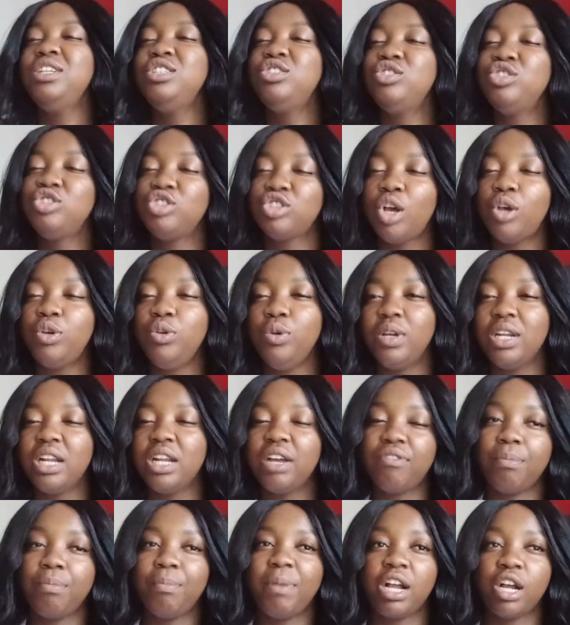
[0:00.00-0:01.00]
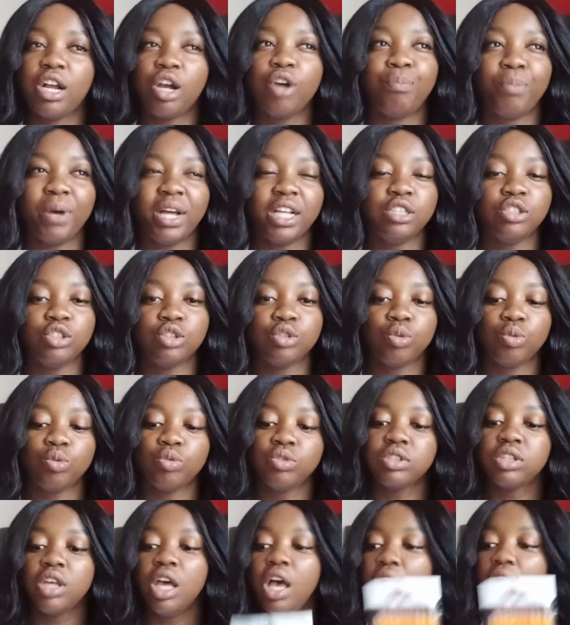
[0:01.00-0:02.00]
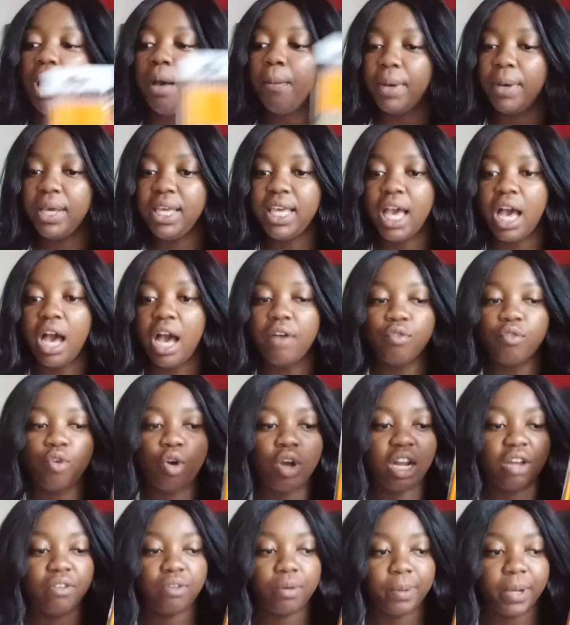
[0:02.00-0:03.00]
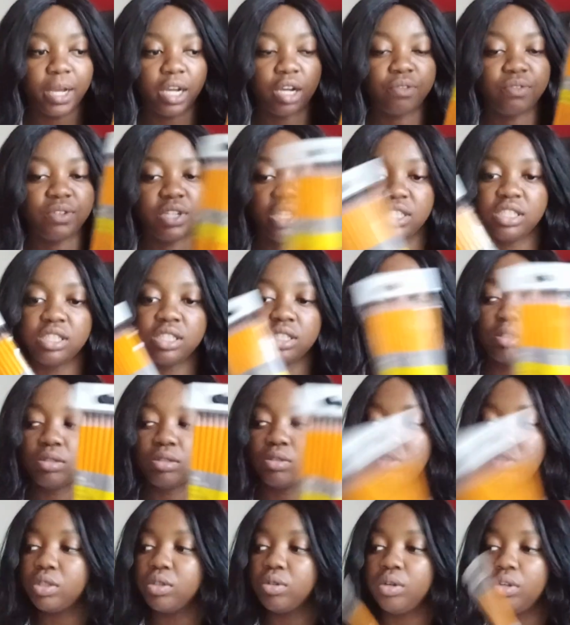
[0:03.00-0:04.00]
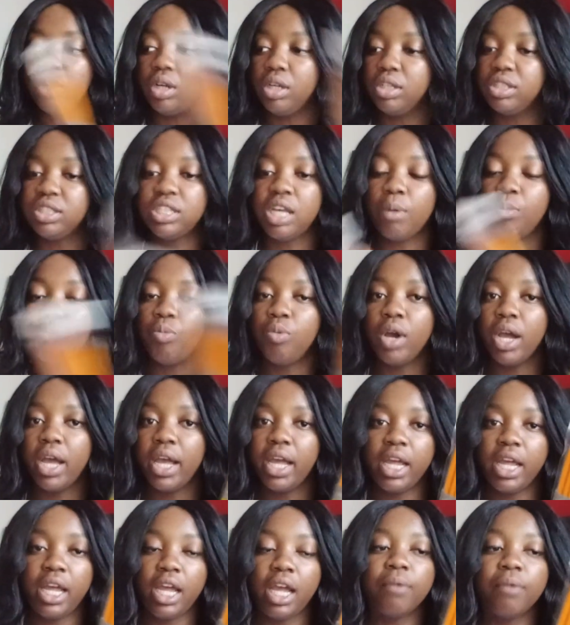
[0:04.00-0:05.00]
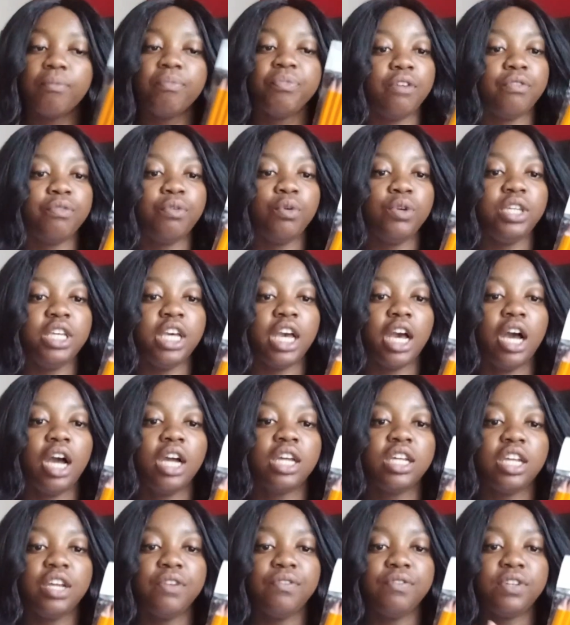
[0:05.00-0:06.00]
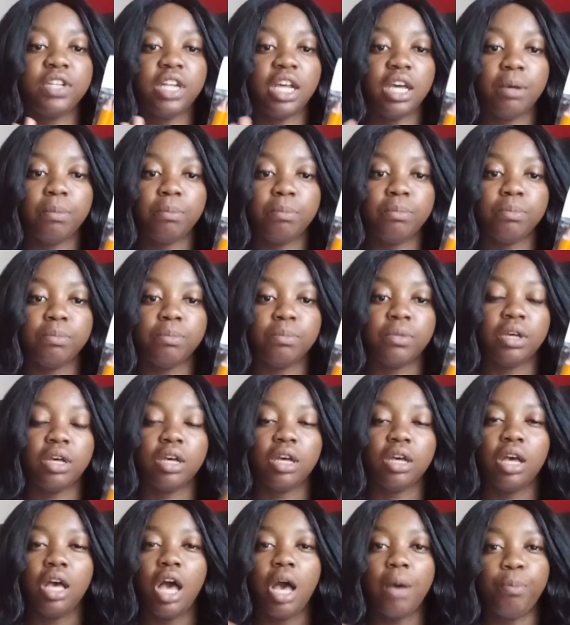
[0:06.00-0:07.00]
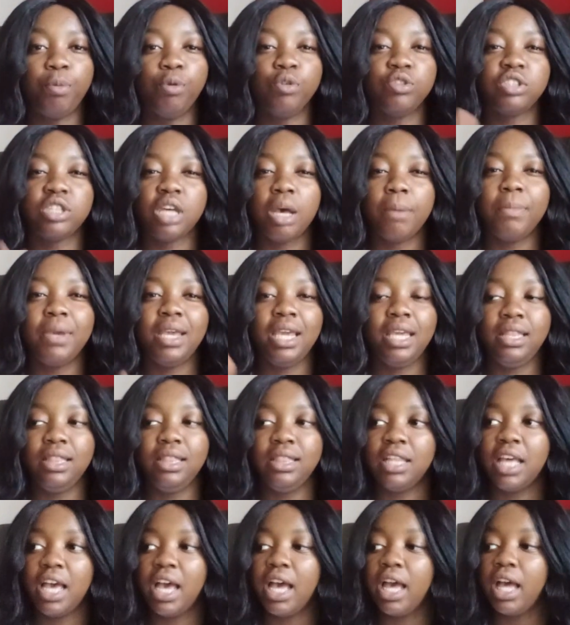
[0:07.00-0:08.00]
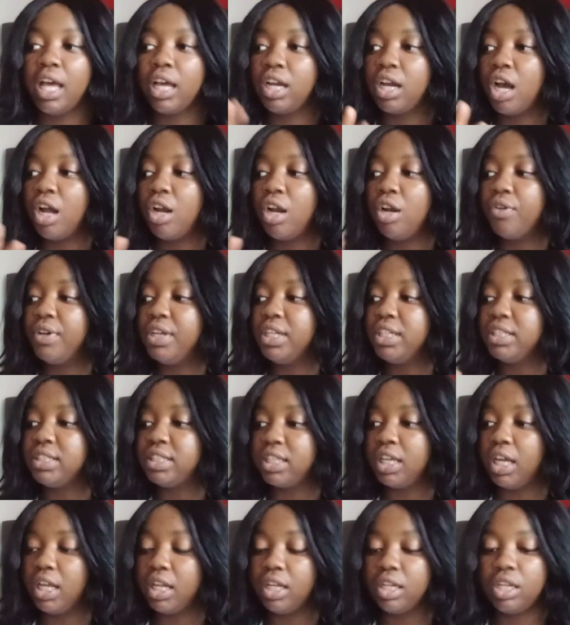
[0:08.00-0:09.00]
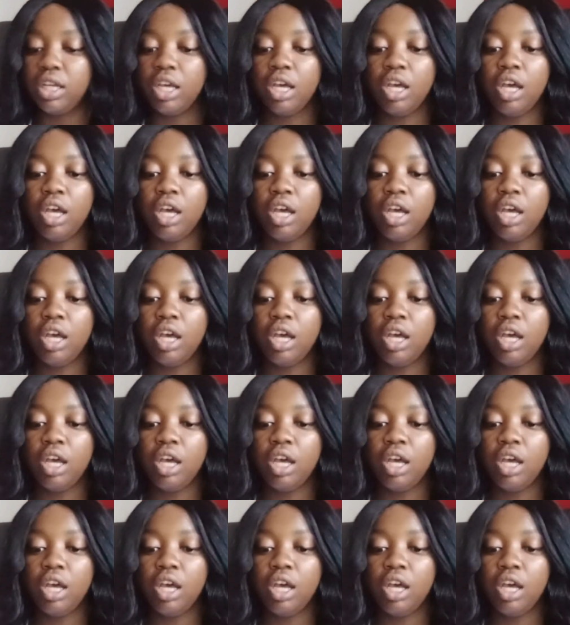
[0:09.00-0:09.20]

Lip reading: to show you another pack of pencils, but yeah, I've got another pack of this somewhere here. Yeah, I give them, I put some in their colouring tin